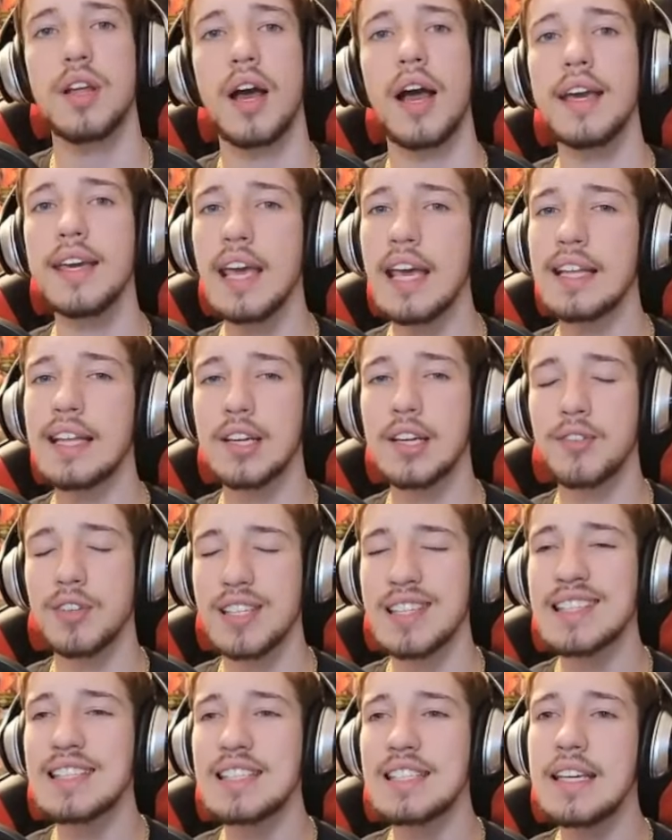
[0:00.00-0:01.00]
can't think of a
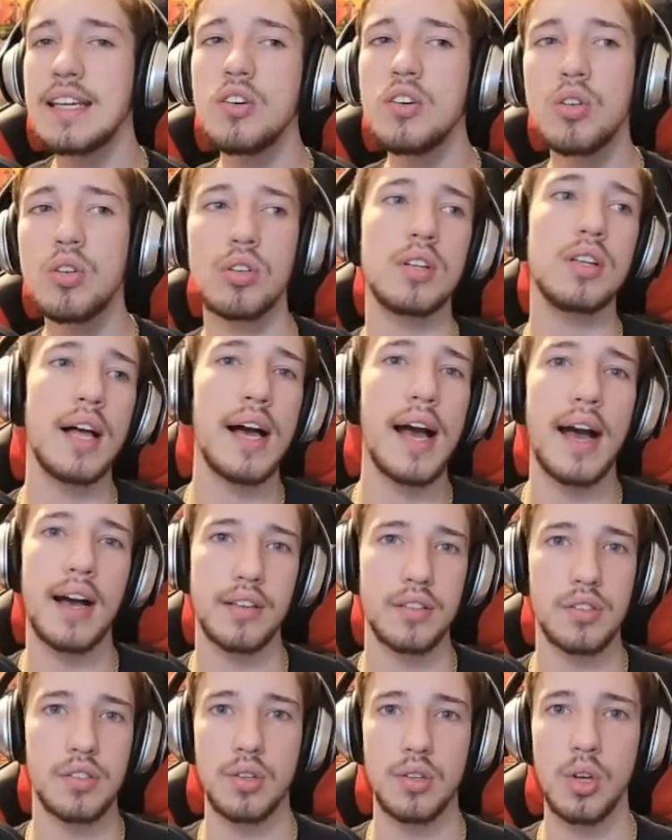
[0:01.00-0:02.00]
single
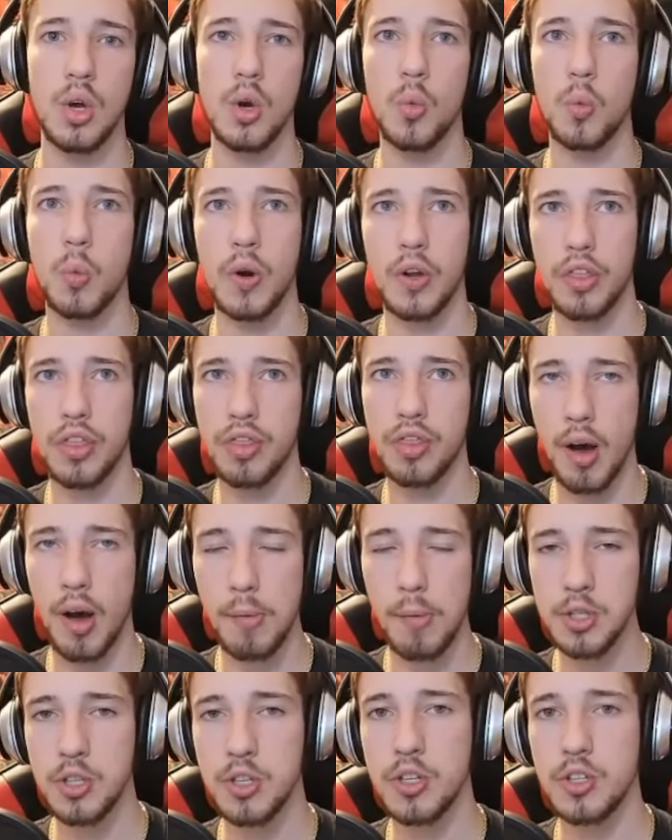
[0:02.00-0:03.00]
class where
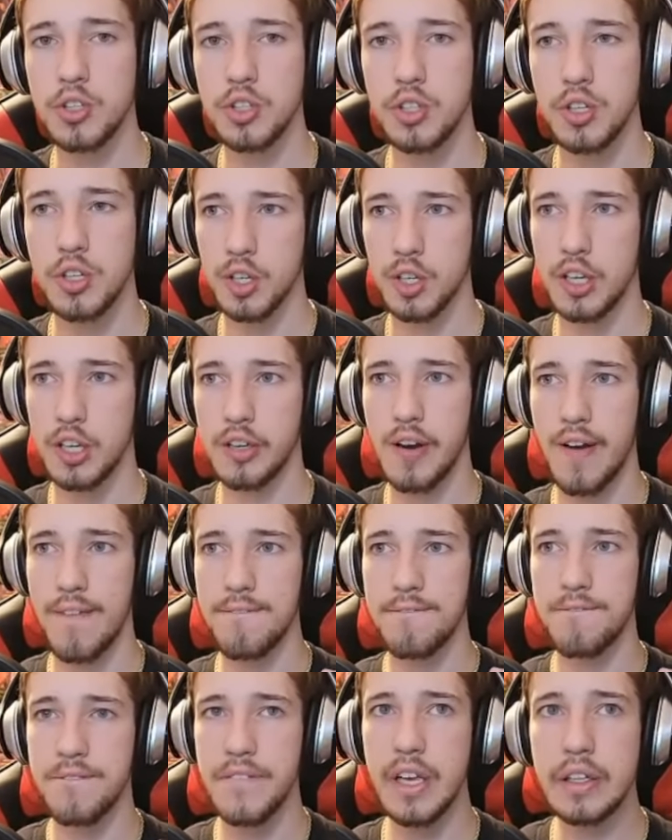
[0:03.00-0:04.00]
Thaumaturge can
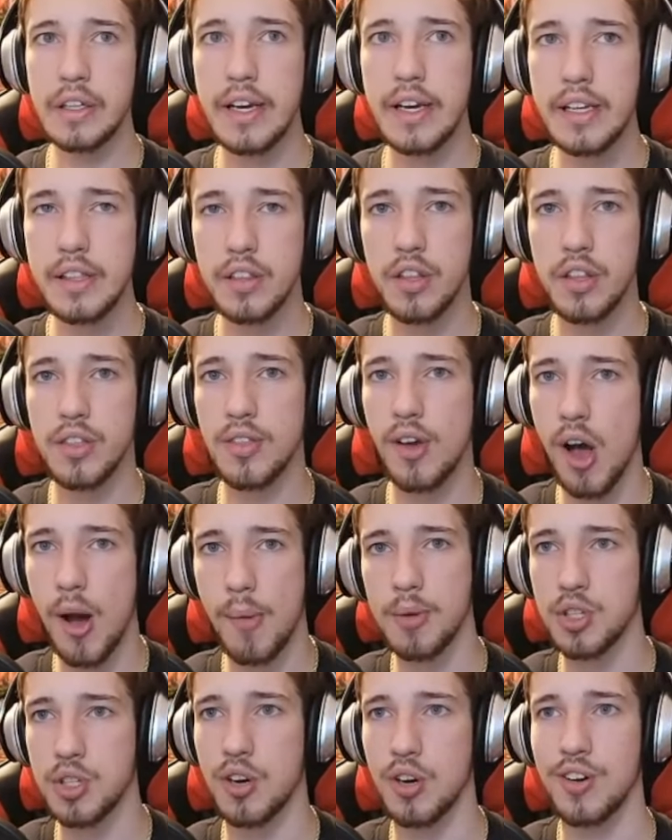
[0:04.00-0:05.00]
feel like the
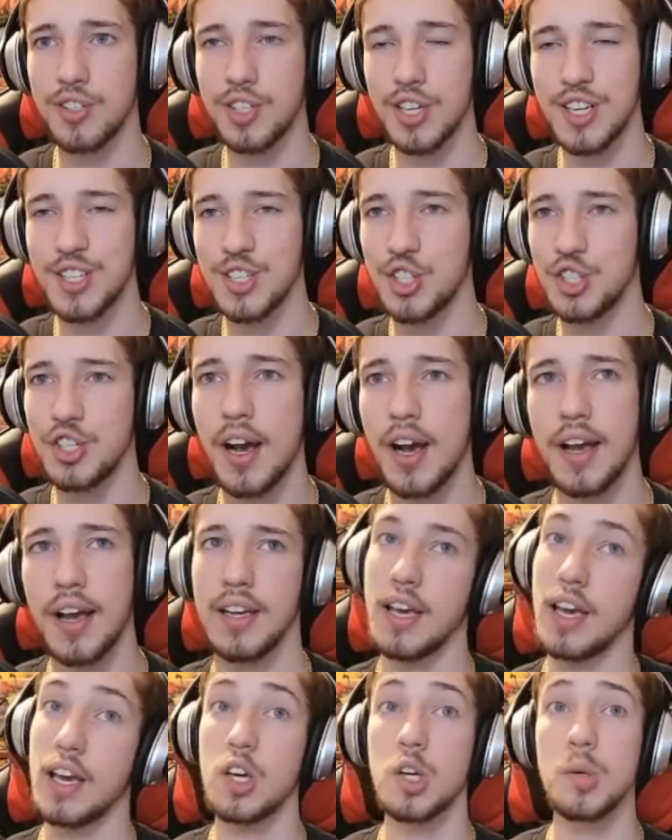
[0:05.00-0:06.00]
Thaumaturge and shine.
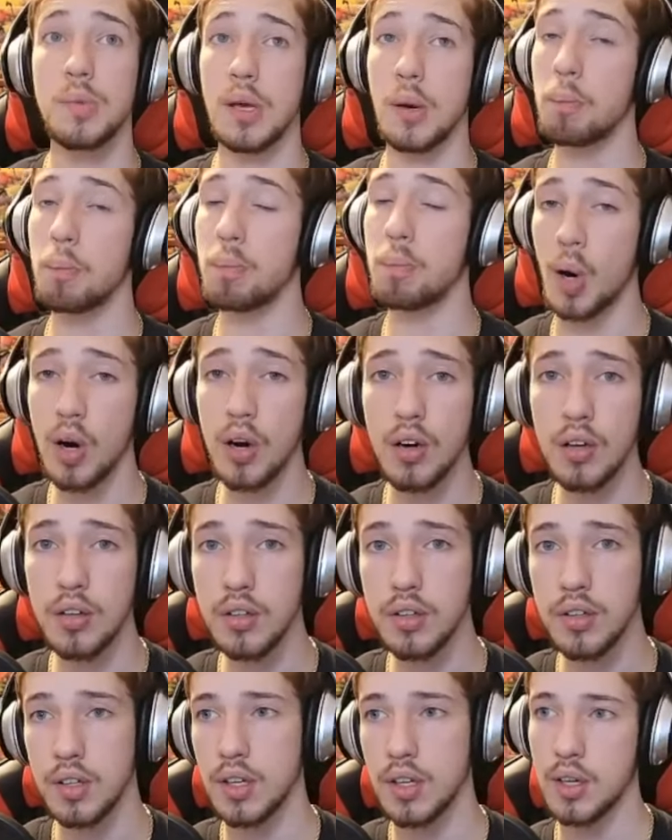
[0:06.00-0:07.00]
It could be a bard,
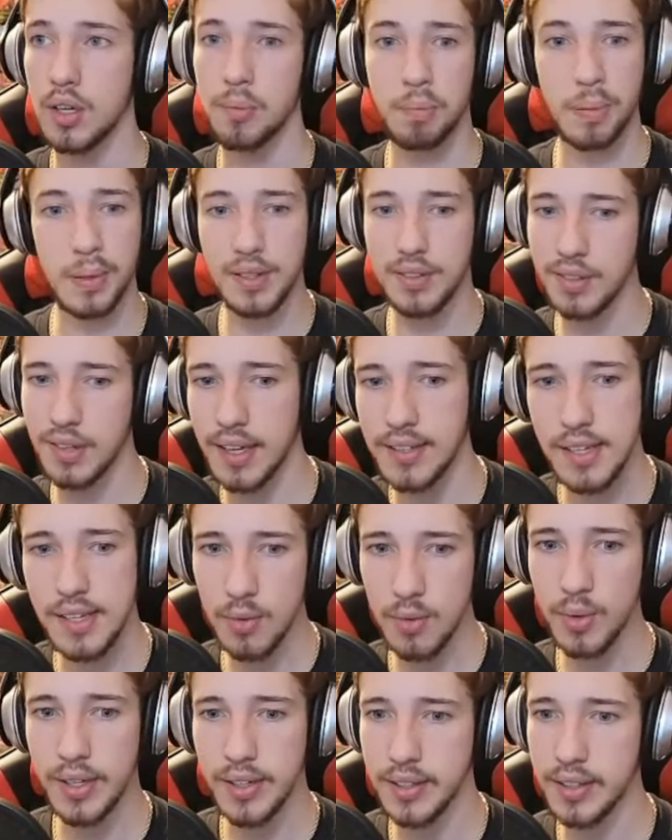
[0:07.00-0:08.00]
but that's not
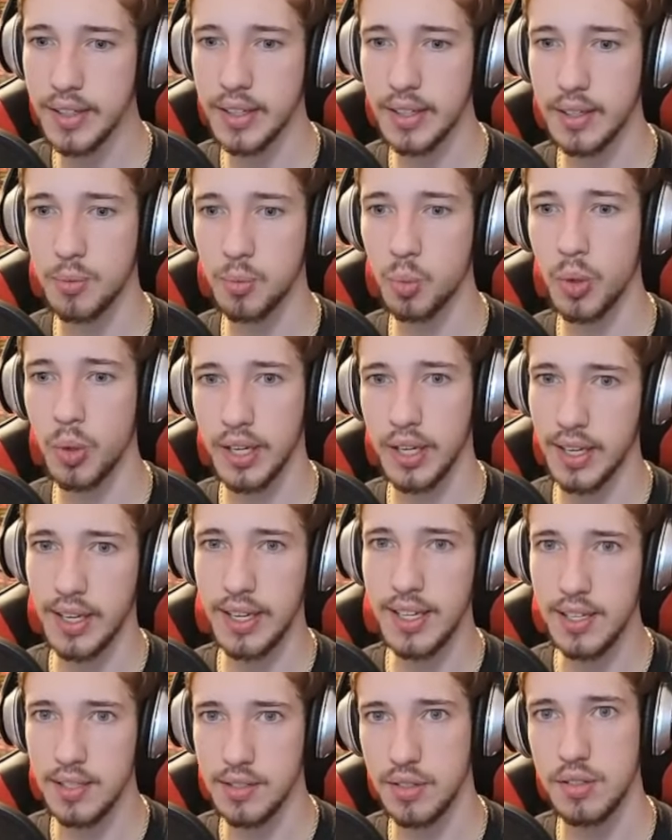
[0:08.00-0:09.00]
really what it
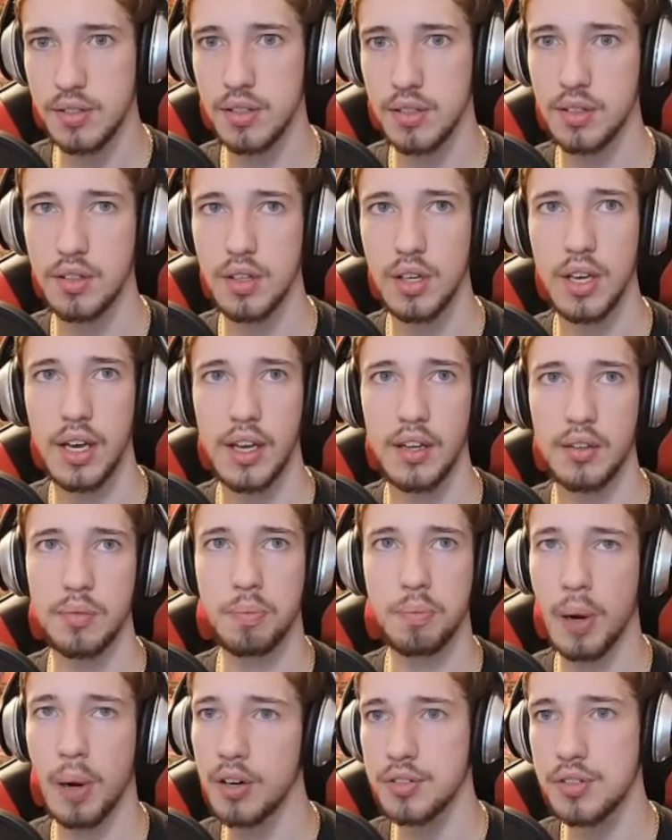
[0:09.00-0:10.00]
is.
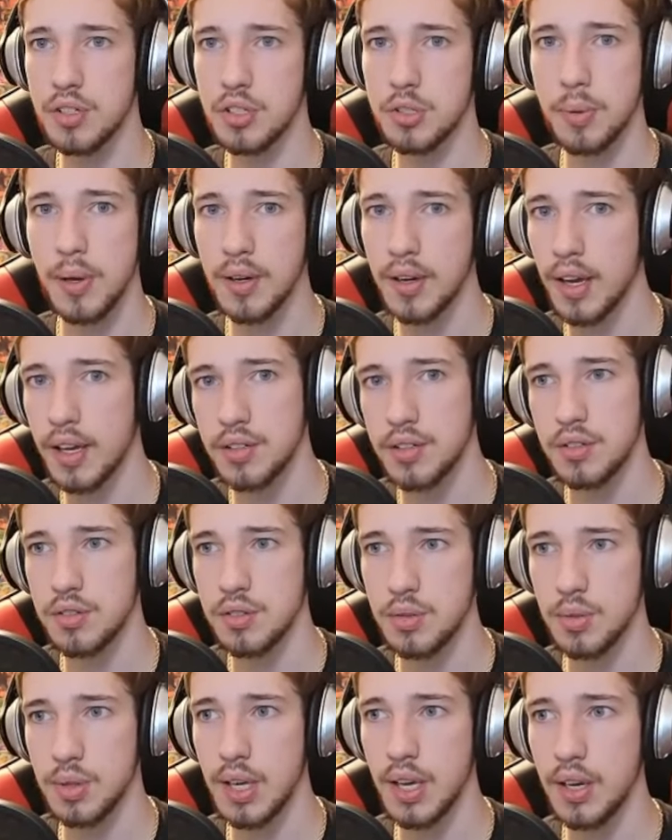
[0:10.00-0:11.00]
Bards are spellcasters.
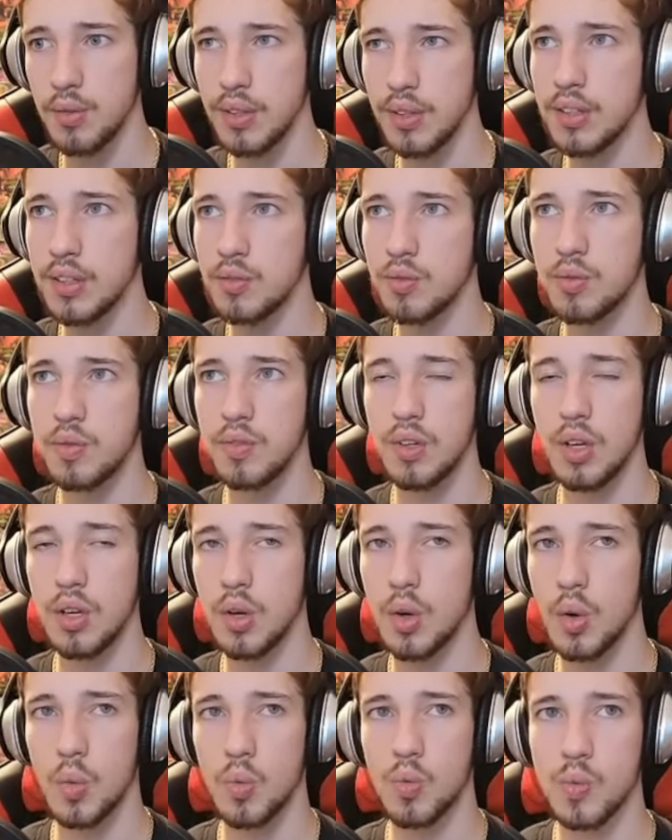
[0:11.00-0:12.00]
You can't really
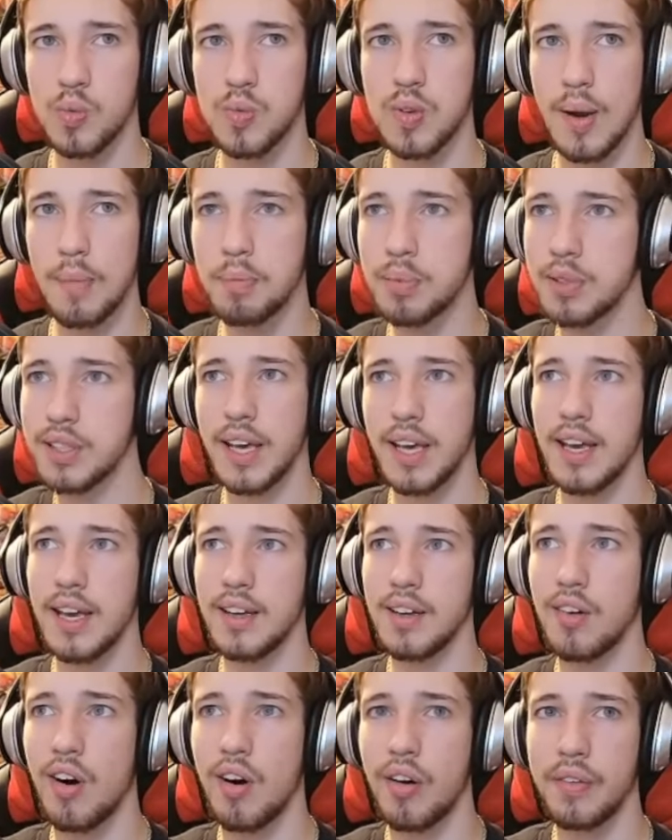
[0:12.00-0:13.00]
replicate
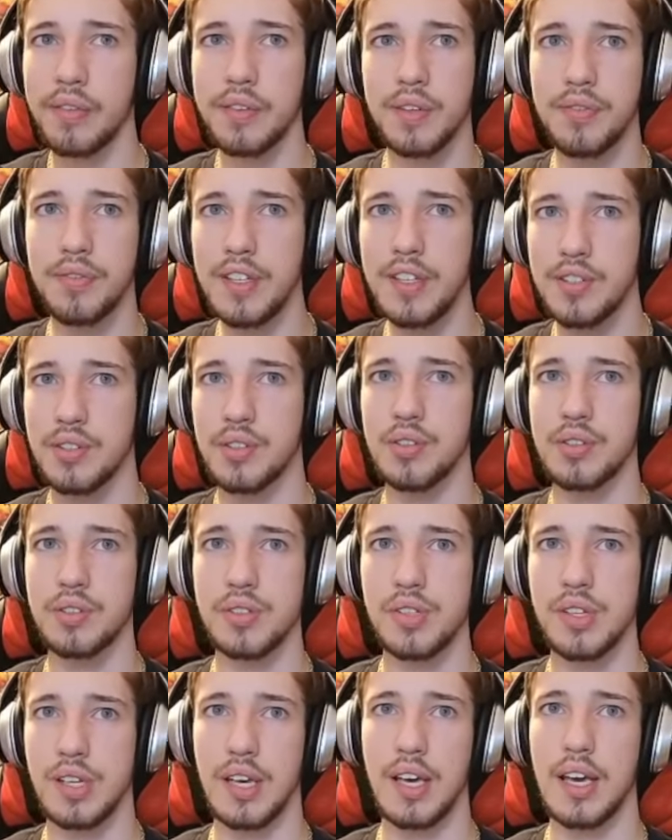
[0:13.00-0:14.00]
all of their features
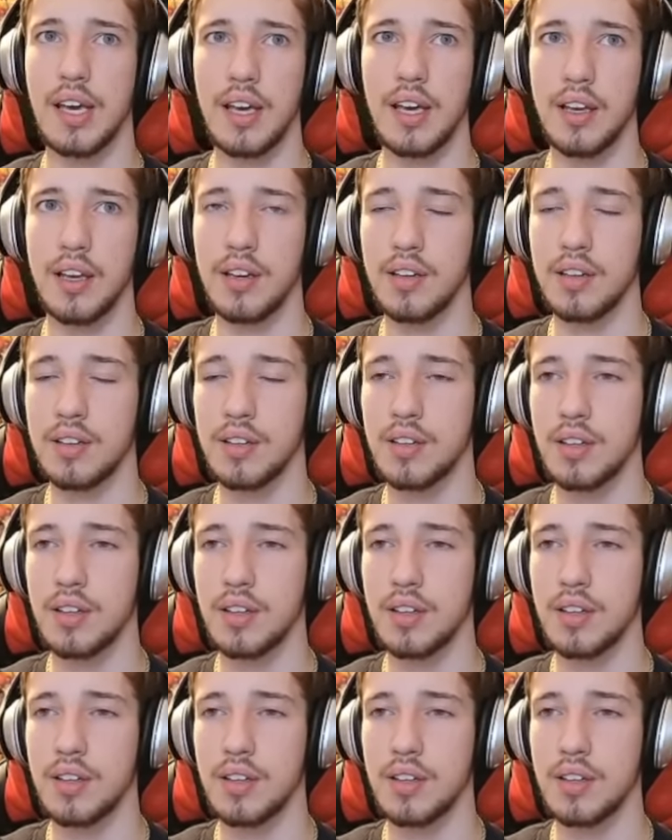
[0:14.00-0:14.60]
in